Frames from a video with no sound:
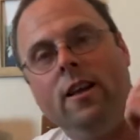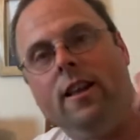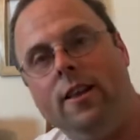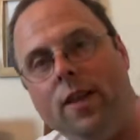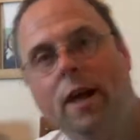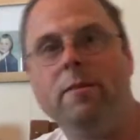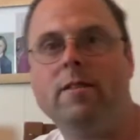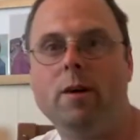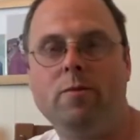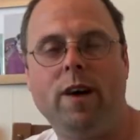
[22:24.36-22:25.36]
name your
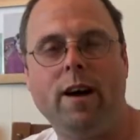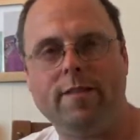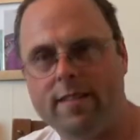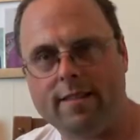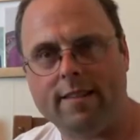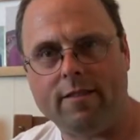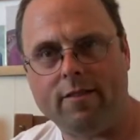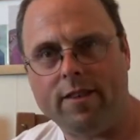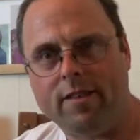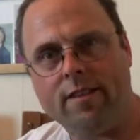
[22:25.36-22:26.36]
top 5 assassin
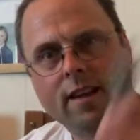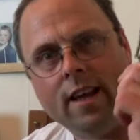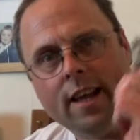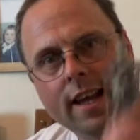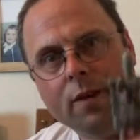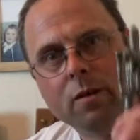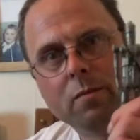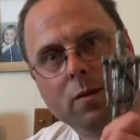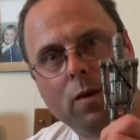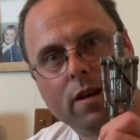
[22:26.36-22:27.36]
droids, he will
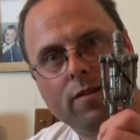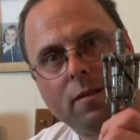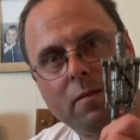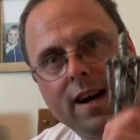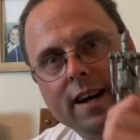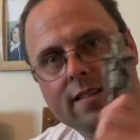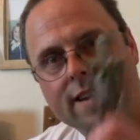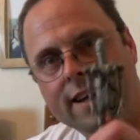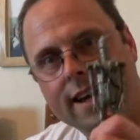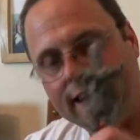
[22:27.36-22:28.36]
be one of them.
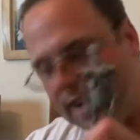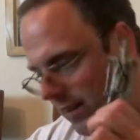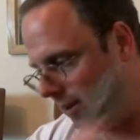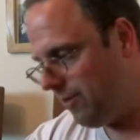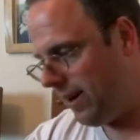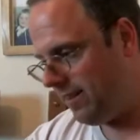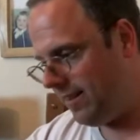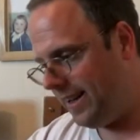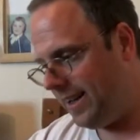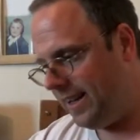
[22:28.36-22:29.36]
IG-88. I love
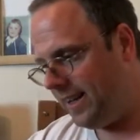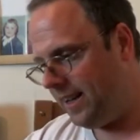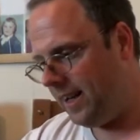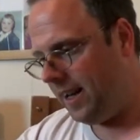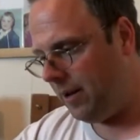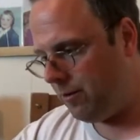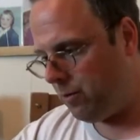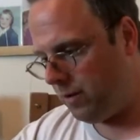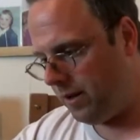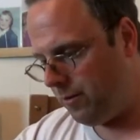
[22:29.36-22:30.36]
IG-88. He was
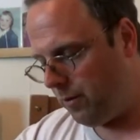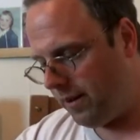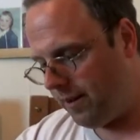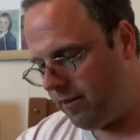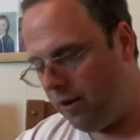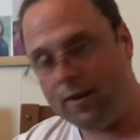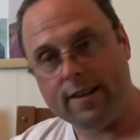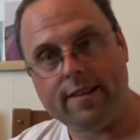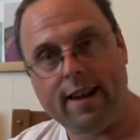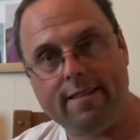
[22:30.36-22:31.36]
one of the
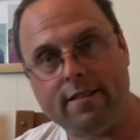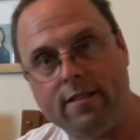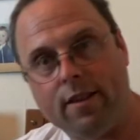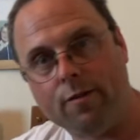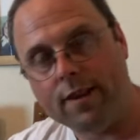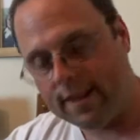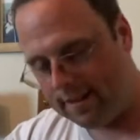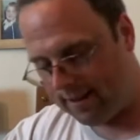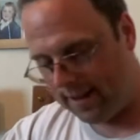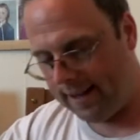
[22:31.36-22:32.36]
tallest characters of the
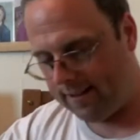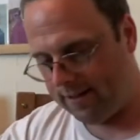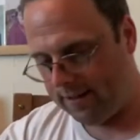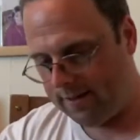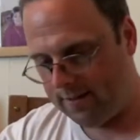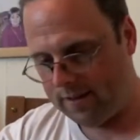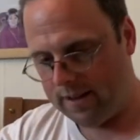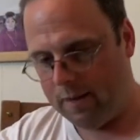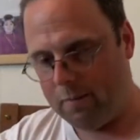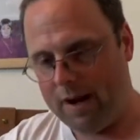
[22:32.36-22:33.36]
vintage collection.
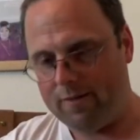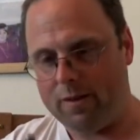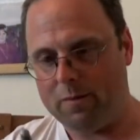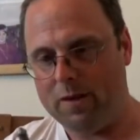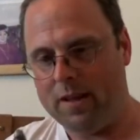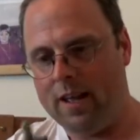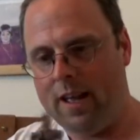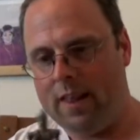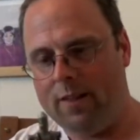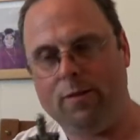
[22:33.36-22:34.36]
Apart from,
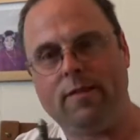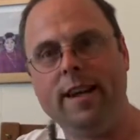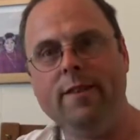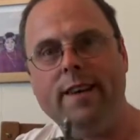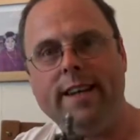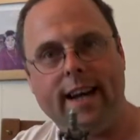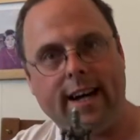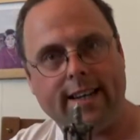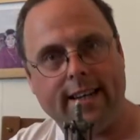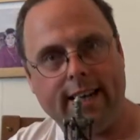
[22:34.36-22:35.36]
there was
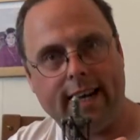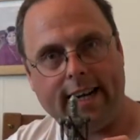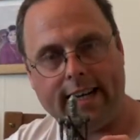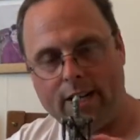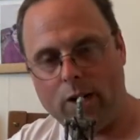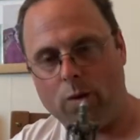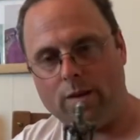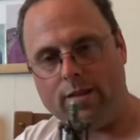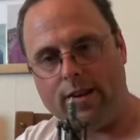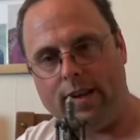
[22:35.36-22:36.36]
EV-99, who
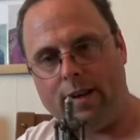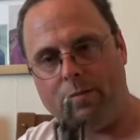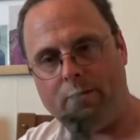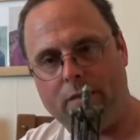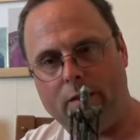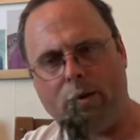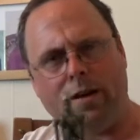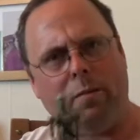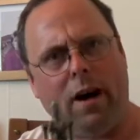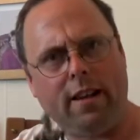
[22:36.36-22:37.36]
was one of
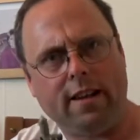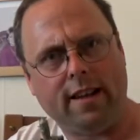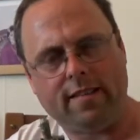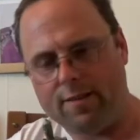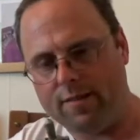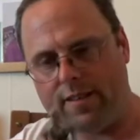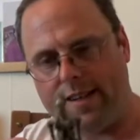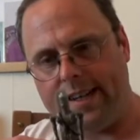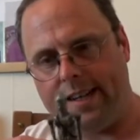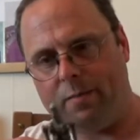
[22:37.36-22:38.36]
the part of the last
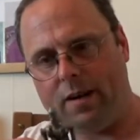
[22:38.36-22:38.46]
17